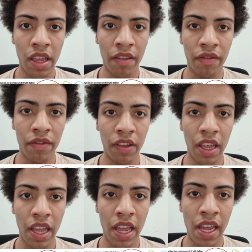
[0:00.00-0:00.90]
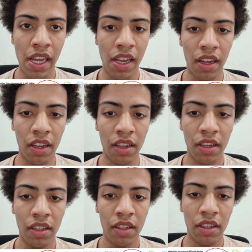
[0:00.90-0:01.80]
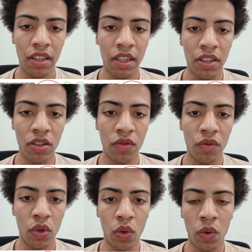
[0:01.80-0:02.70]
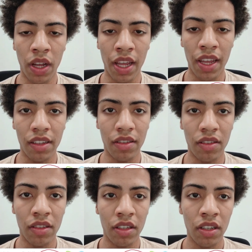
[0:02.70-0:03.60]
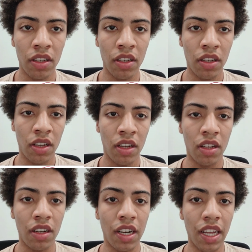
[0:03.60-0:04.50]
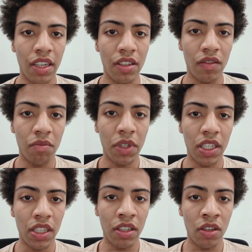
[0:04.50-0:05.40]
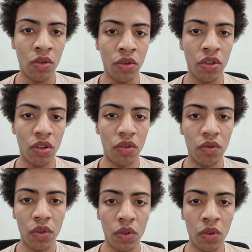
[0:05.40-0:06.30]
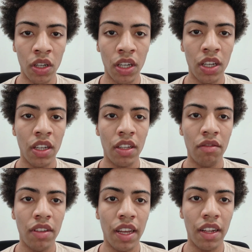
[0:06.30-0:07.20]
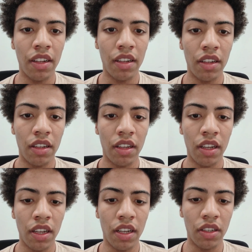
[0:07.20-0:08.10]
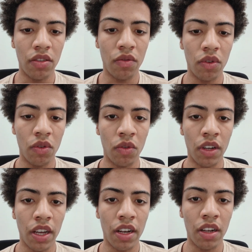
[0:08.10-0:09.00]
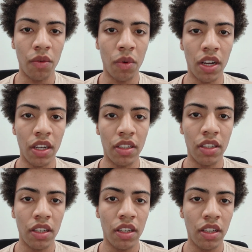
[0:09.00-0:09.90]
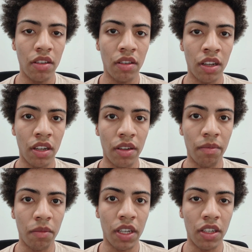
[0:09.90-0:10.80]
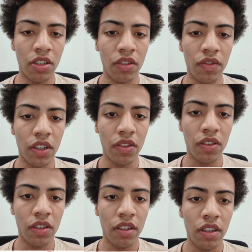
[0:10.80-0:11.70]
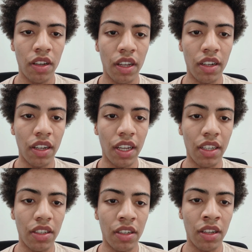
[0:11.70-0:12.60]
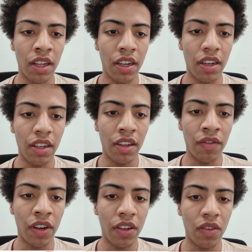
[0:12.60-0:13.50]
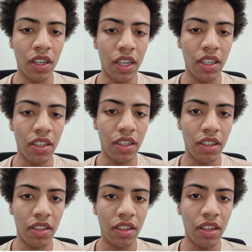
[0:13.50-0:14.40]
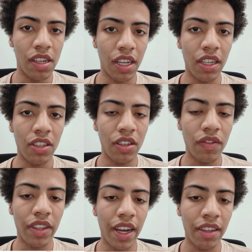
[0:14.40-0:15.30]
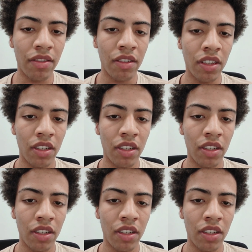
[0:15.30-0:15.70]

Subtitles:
if A is true and the negation of B also true, then it is true, and otherwise it is just false. And negation, and then the final negation is the negation of that.